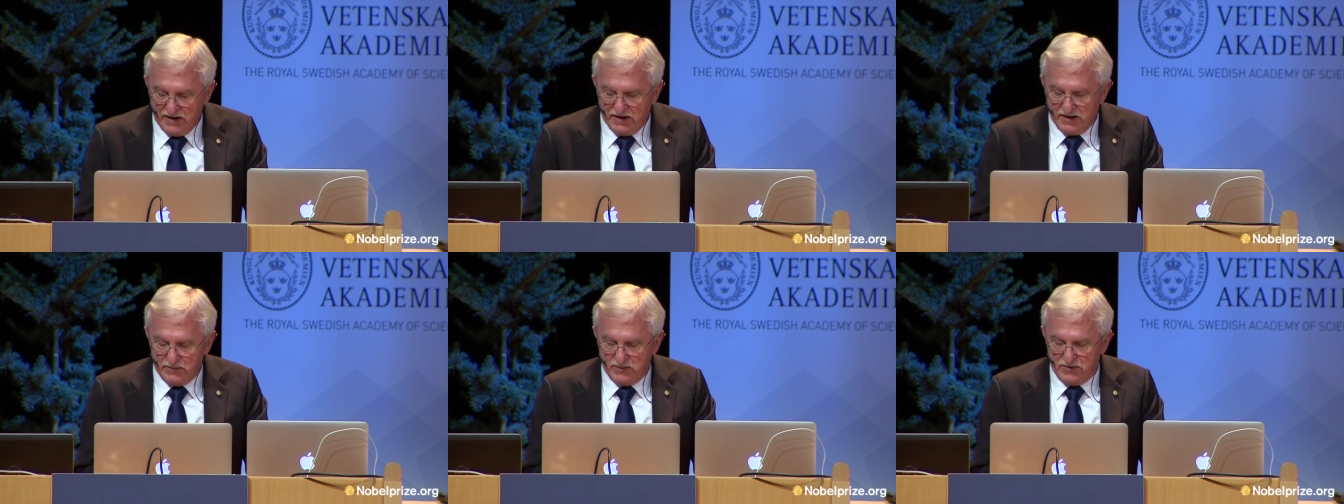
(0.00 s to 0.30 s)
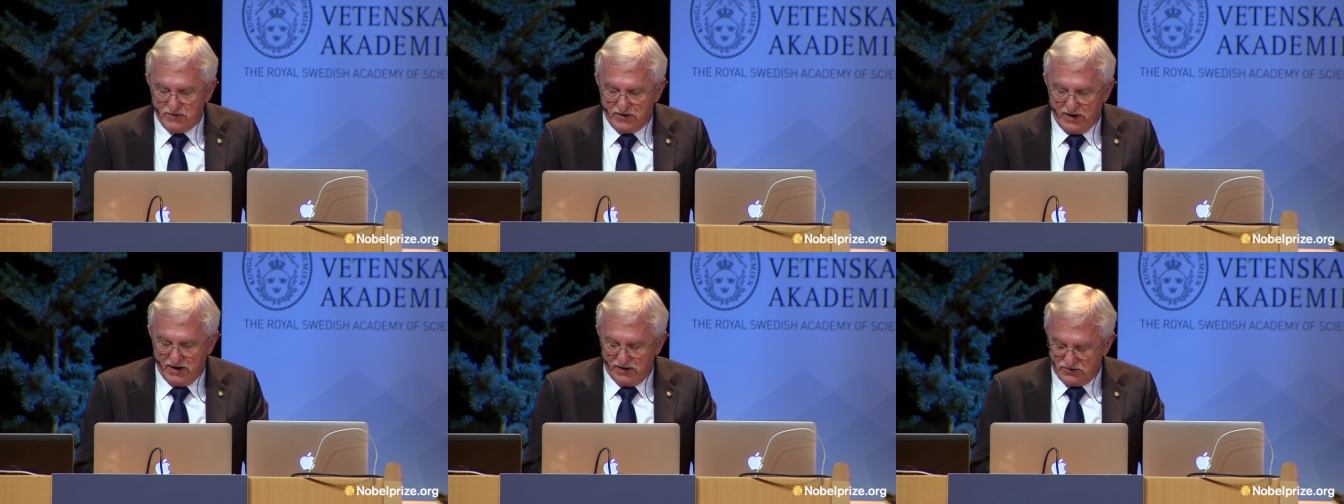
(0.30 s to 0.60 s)
and
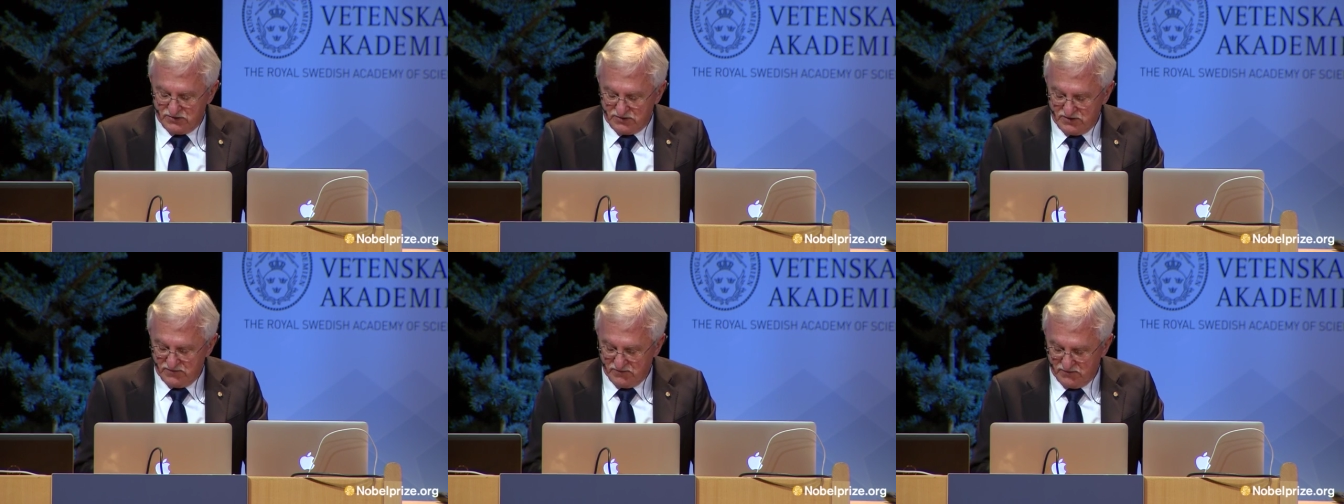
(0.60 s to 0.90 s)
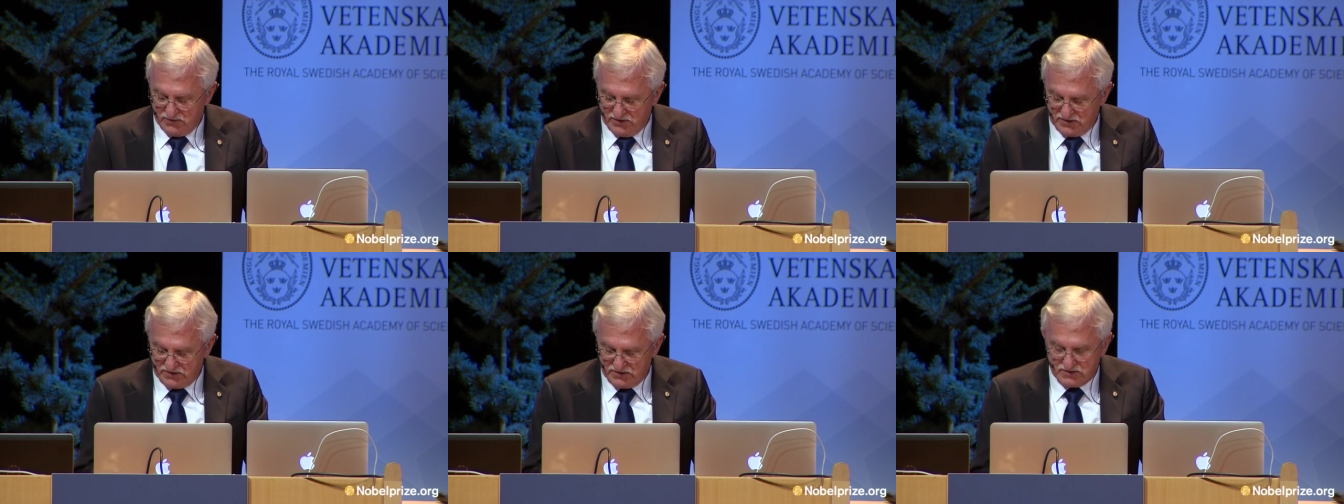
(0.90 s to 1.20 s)
mutation
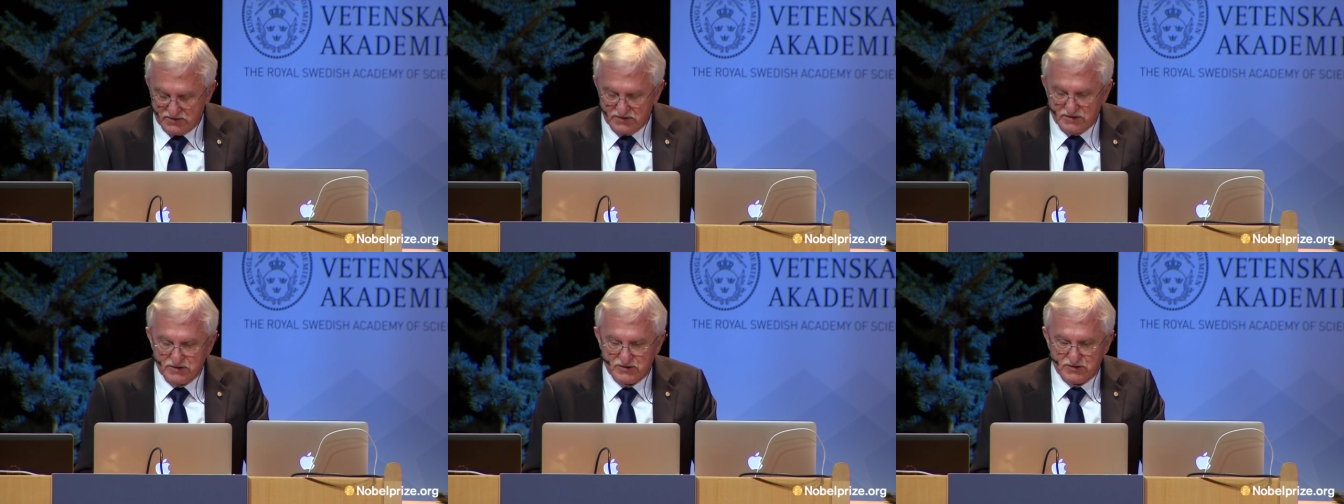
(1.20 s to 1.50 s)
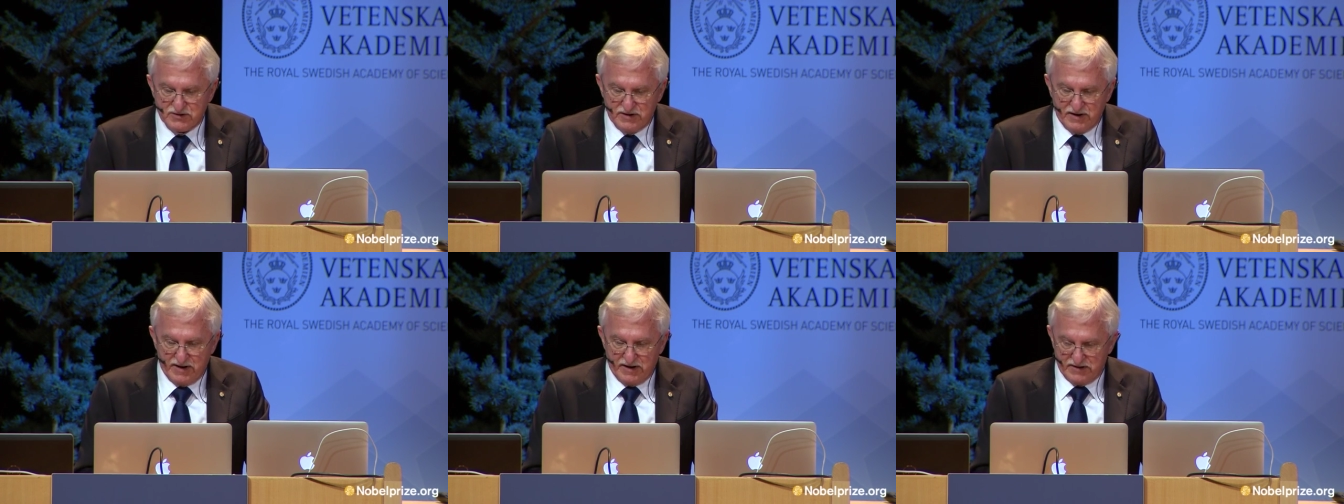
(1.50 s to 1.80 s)
avoidance and
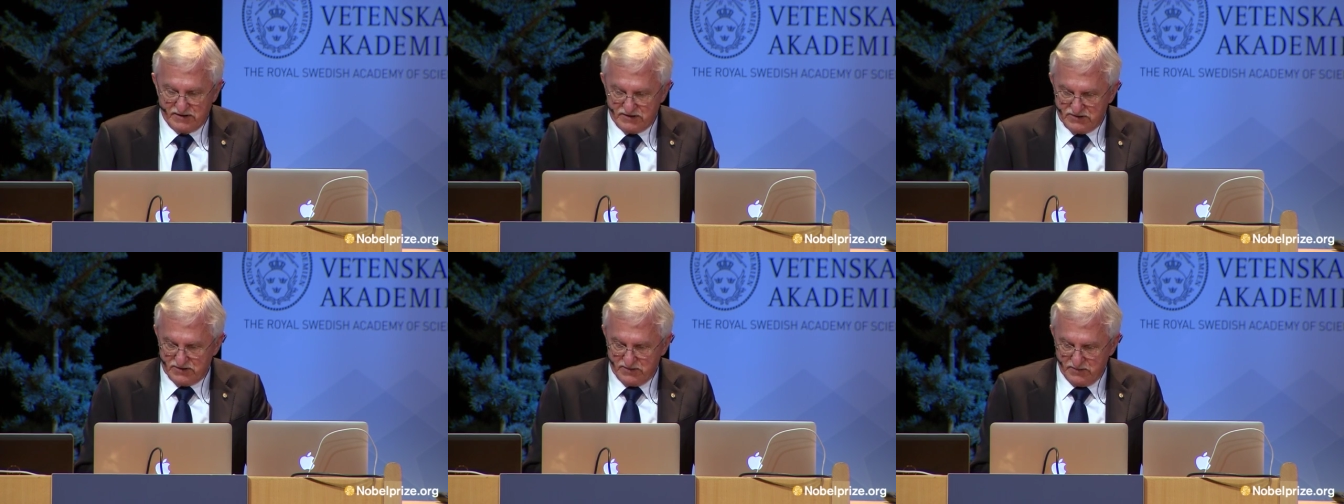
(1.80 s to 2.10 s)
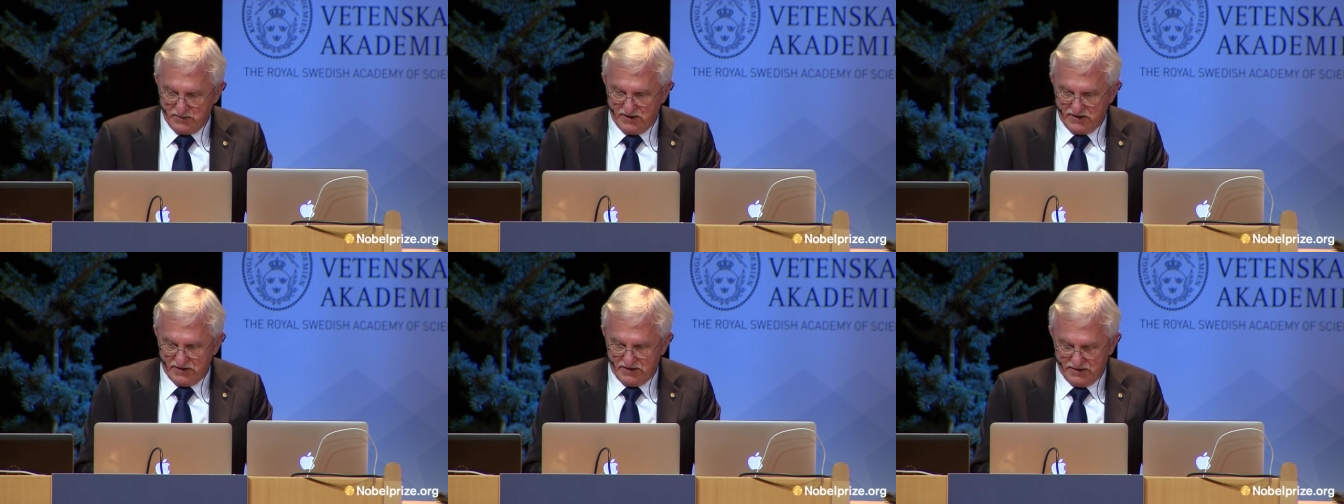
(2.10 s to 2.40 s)
genetic
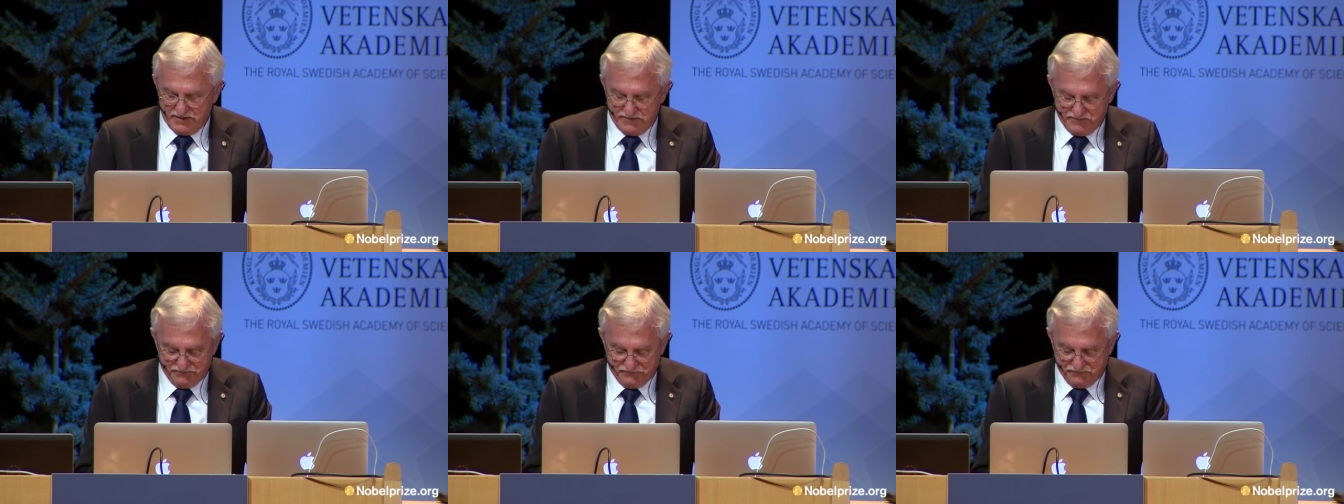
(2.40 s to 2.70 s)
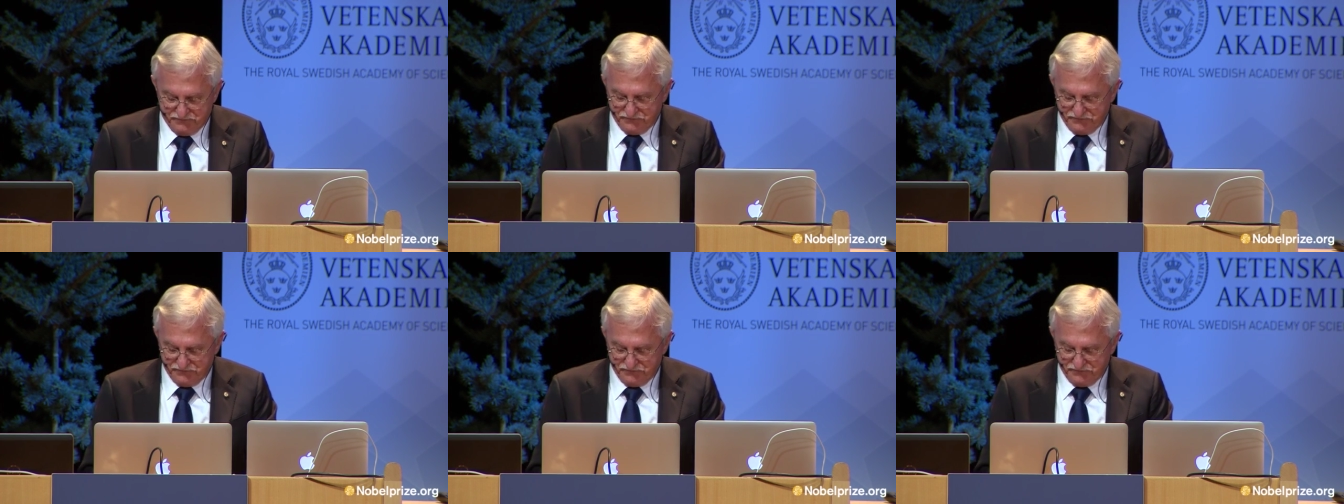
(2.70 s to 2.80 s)
stability.